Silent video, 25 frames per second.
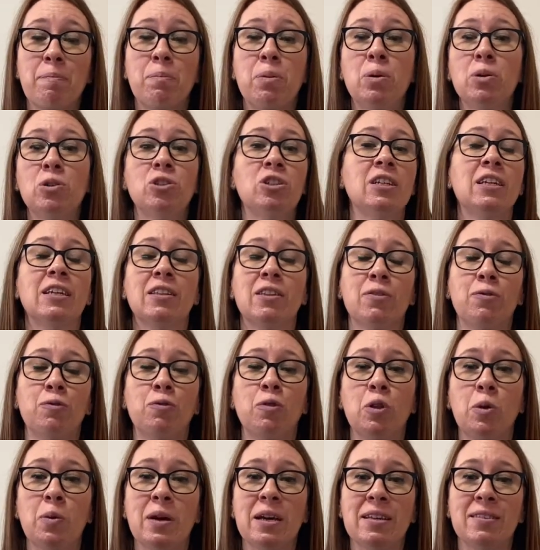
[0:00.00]
pushing the
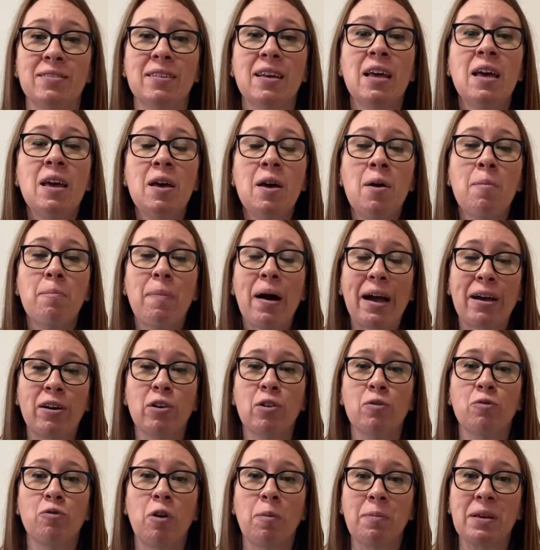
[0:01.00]
fluid back
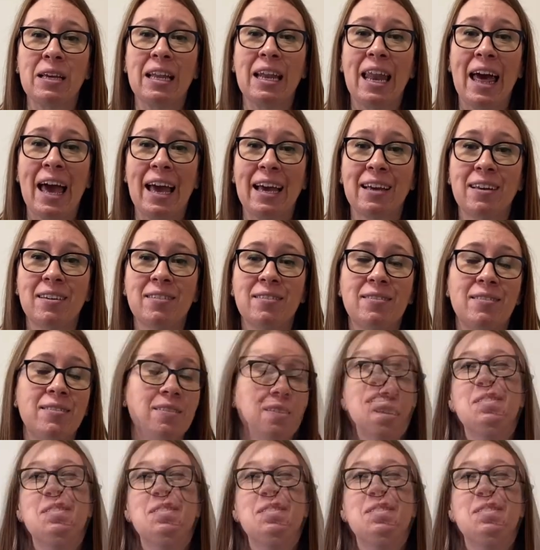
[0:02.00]
up from your legs.